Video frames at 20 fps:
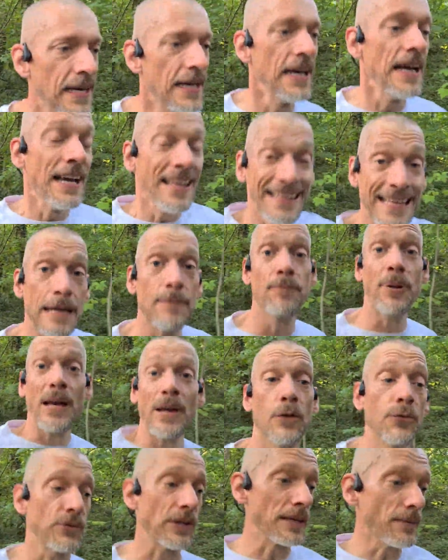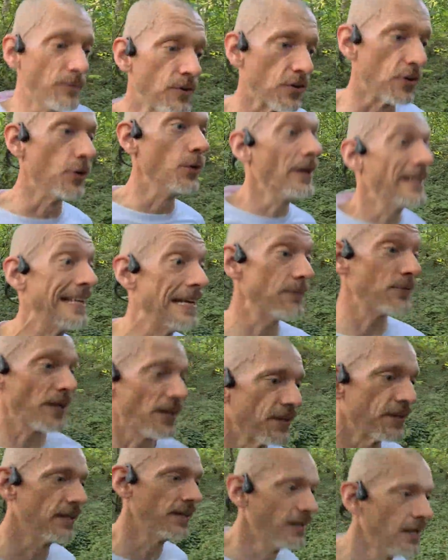the MPOW Flame 2 and every
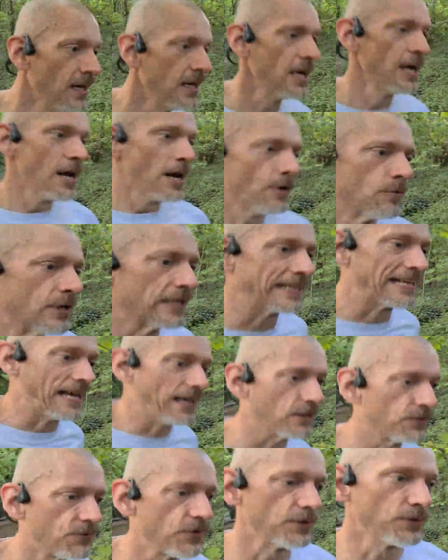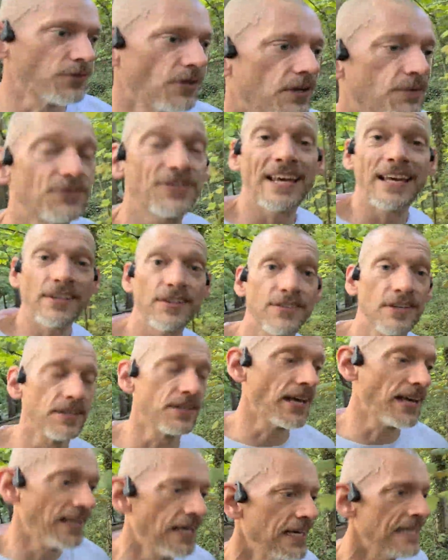other running headphones that I've tested
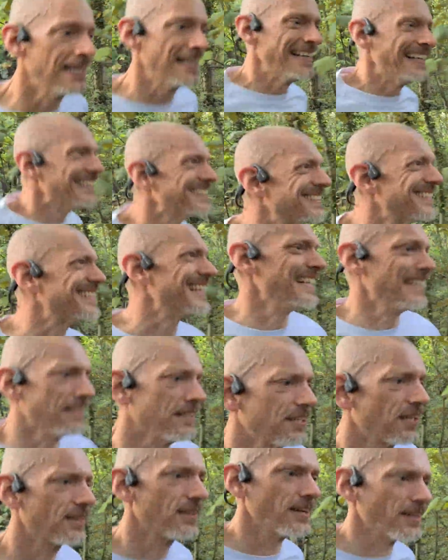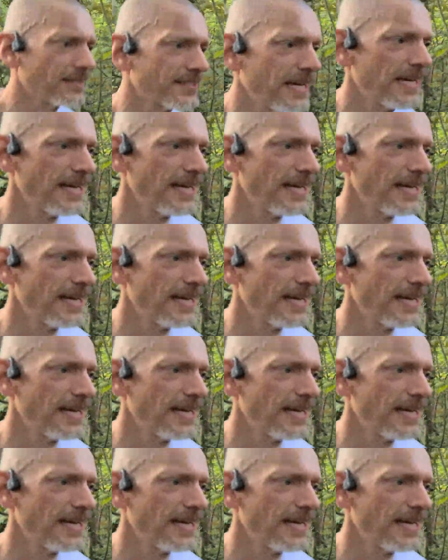to date, that